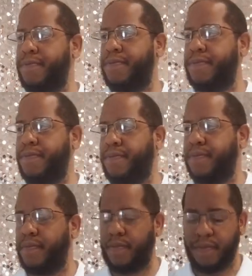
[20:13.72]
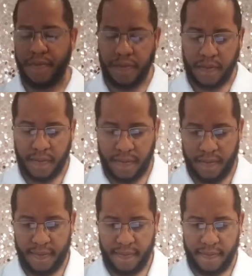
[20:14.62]

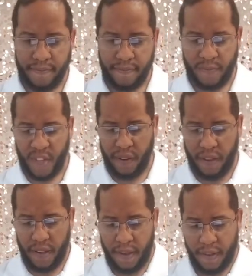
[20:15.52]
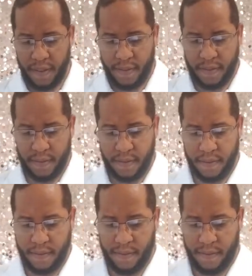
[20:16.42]
(silence)